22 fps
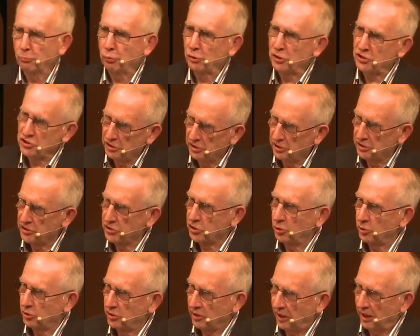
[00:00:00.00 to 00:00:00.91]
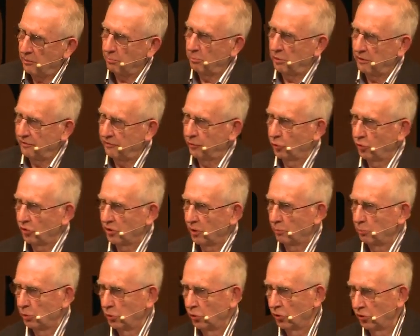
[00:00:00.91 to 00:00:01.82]
the Conservatorium of Music
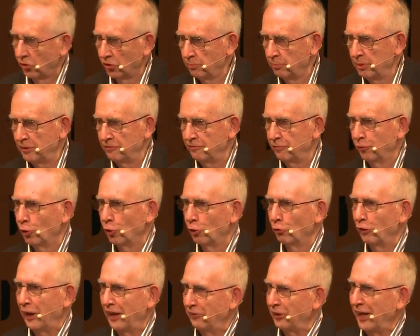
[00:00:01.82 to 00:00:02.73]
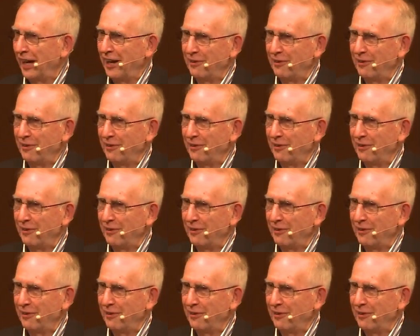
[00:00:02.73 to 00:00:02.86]
in Sydney, and uh,